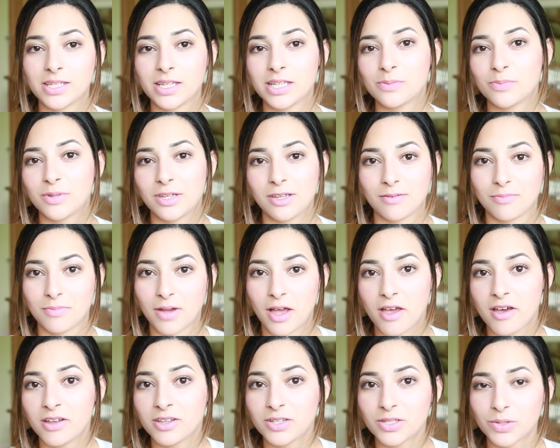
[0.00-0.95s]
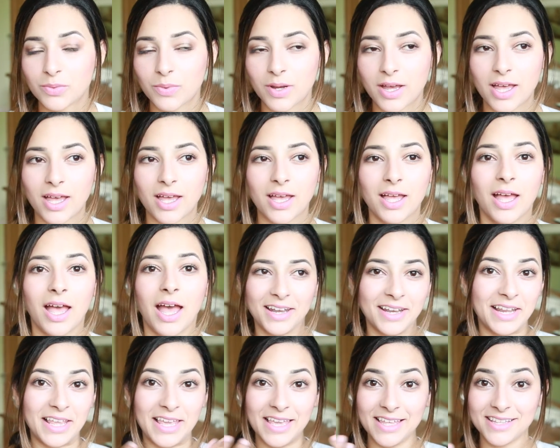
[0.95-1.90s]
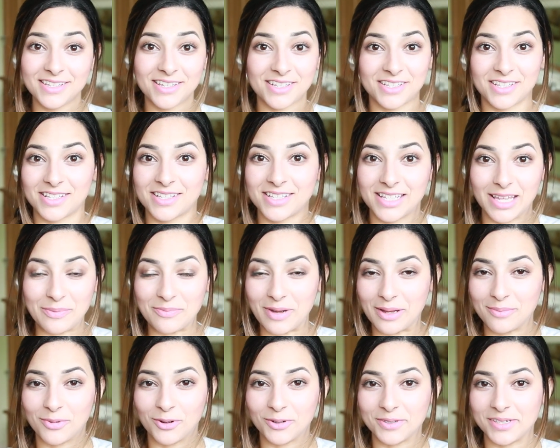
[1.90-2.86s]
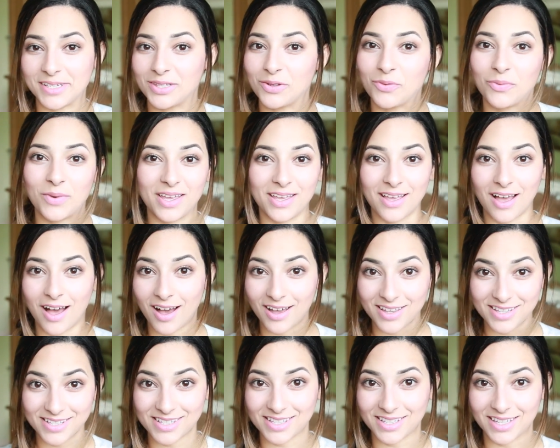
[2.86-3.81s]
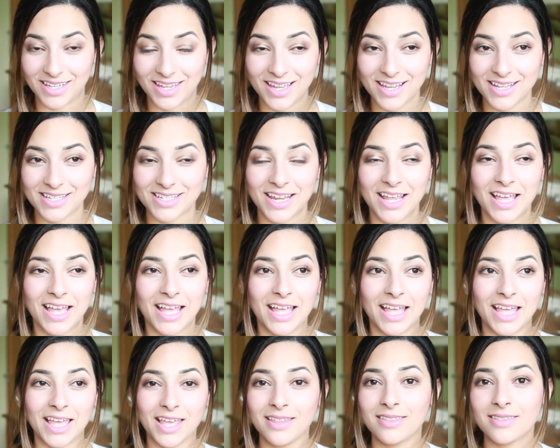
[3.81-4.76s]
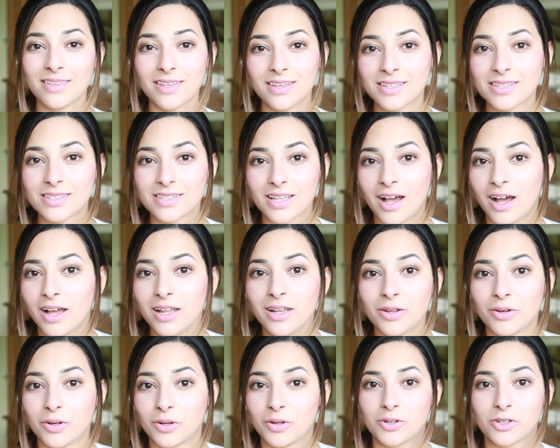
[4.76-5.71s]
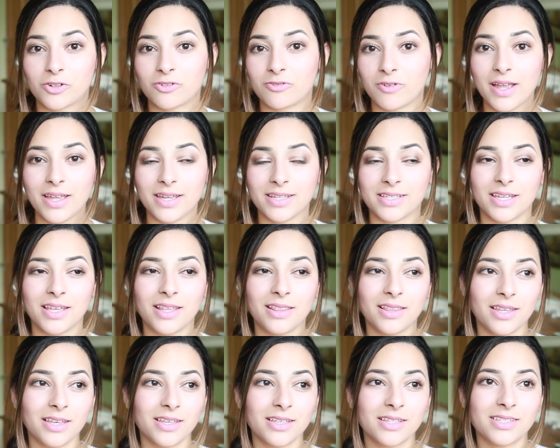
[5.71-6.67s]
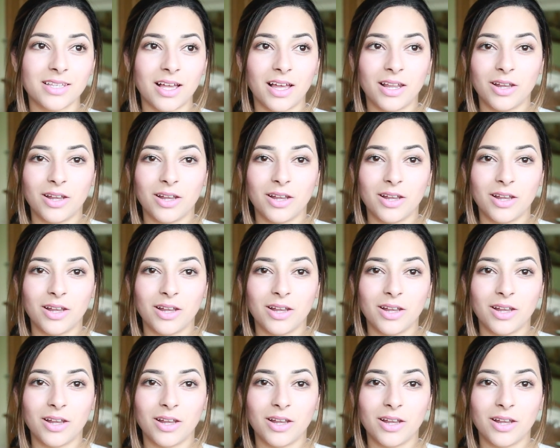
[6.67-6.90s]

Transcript: sees me in my underwear and he doesn't see my body the way I see it. He thinks I look great. He thinks